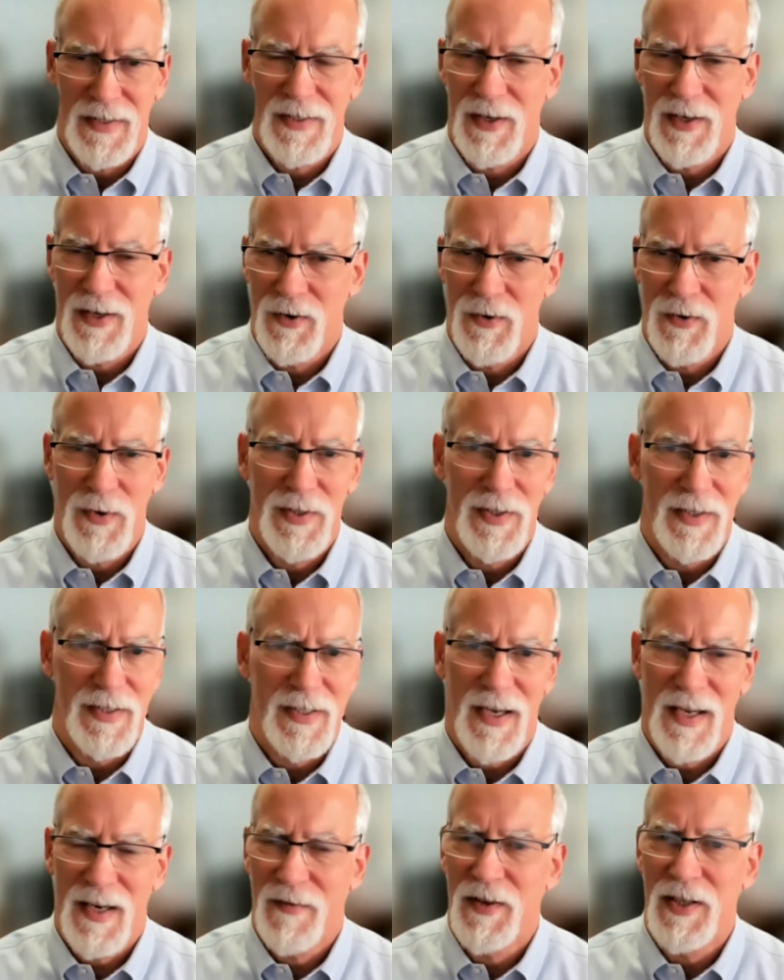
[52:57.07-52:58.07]
so which is
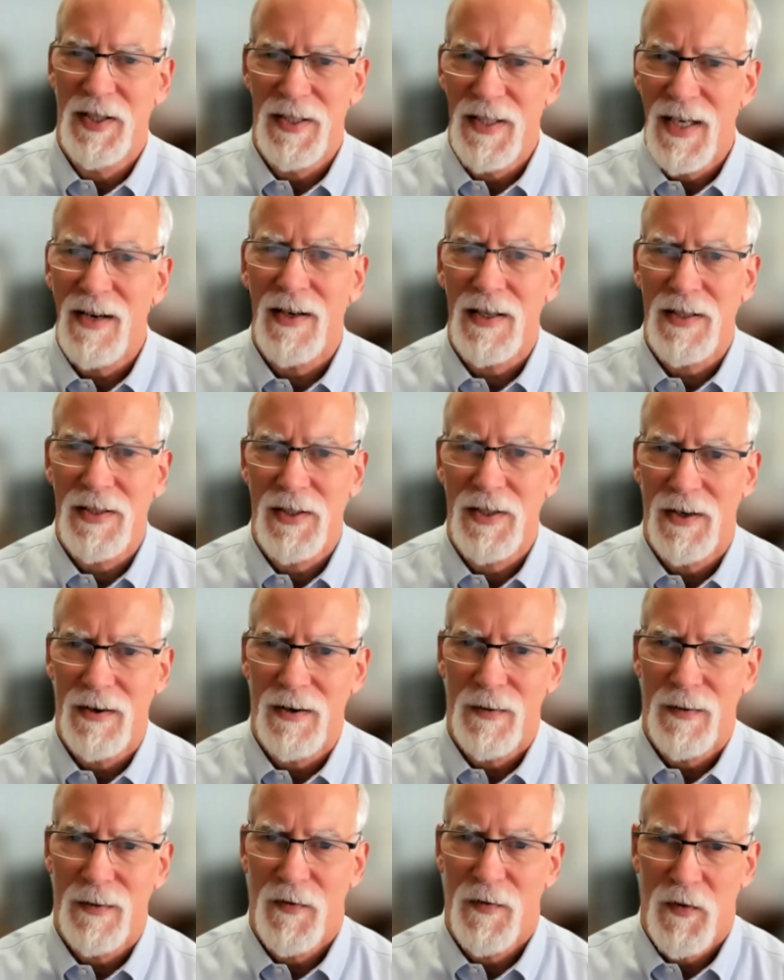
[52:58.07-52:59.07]
kind of a generic
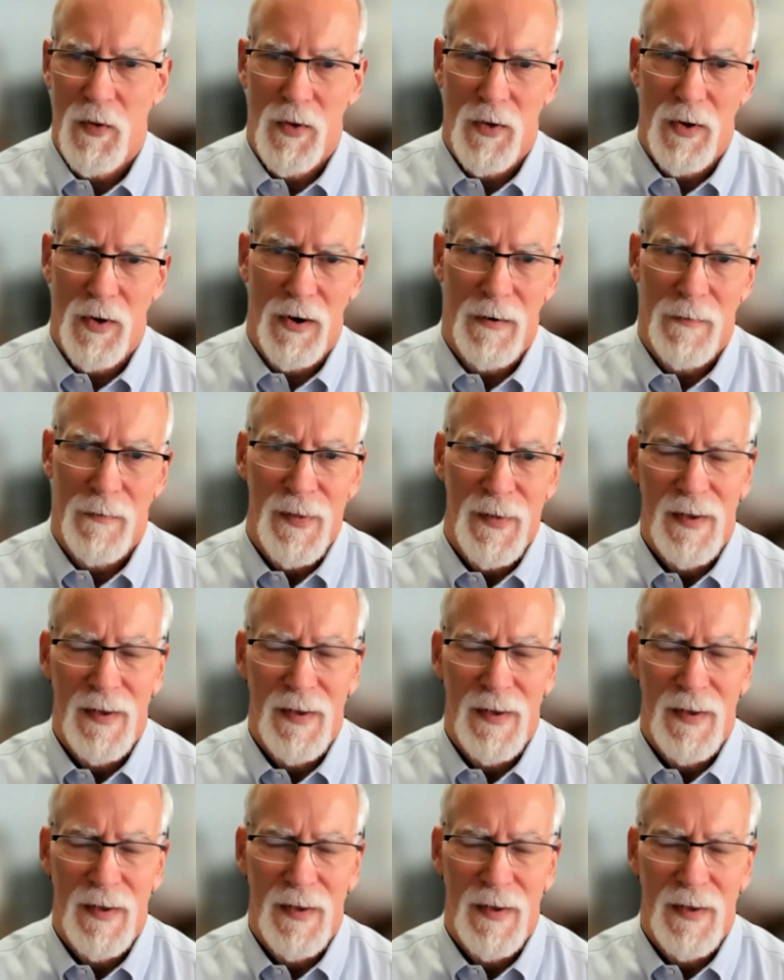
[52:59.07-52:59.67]
term for